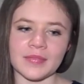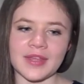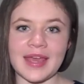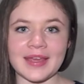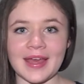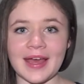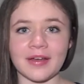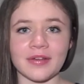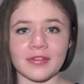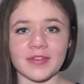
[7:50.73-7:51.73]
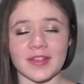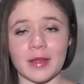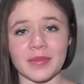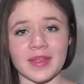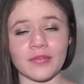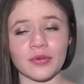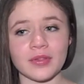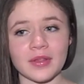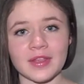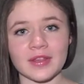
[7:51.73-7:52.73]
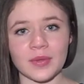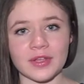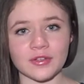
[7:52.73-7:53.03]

getting gowns, things like that. But they've also this week